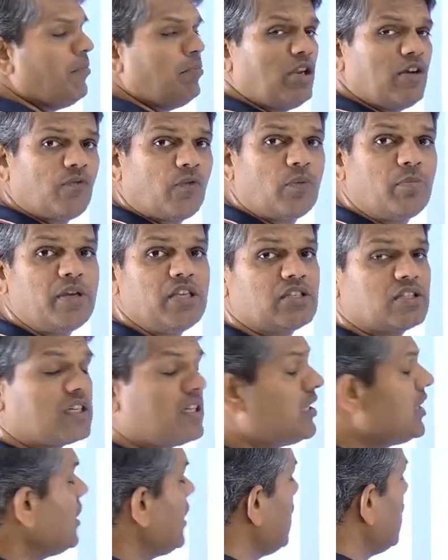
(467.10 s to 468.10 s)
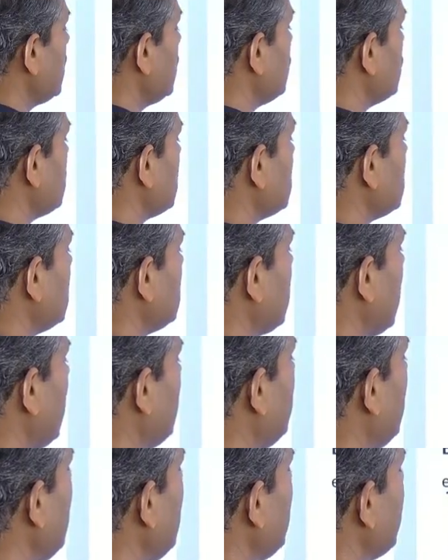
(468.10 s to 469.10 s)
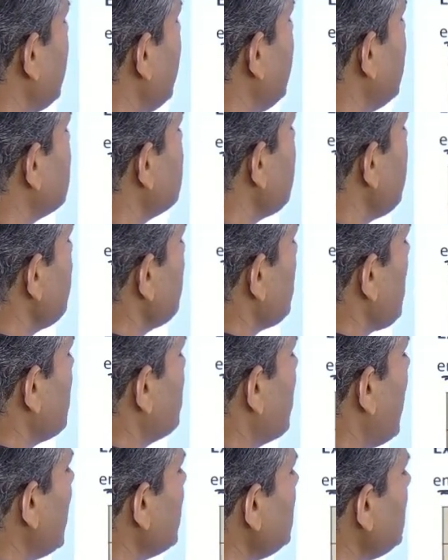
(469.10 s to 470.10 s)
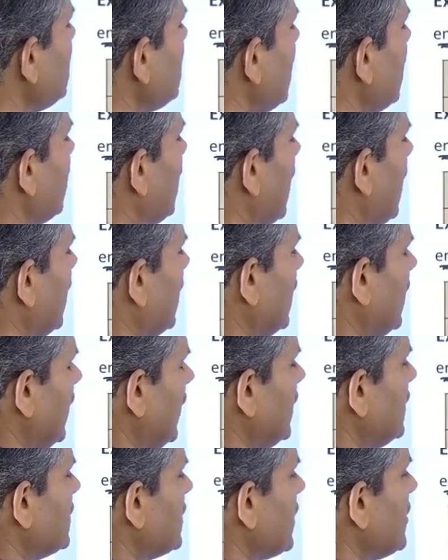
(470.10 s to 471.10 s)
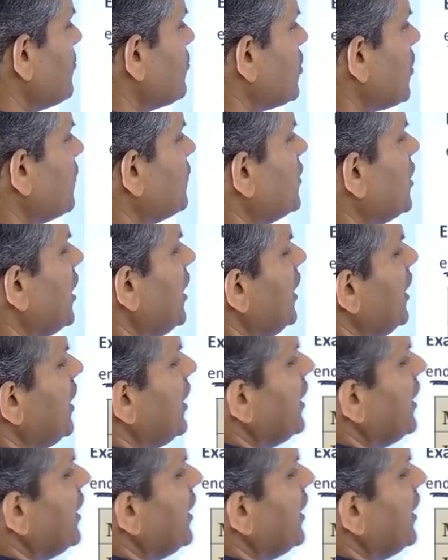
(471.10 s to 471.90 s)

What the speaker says: information using the table? Is month in terms of t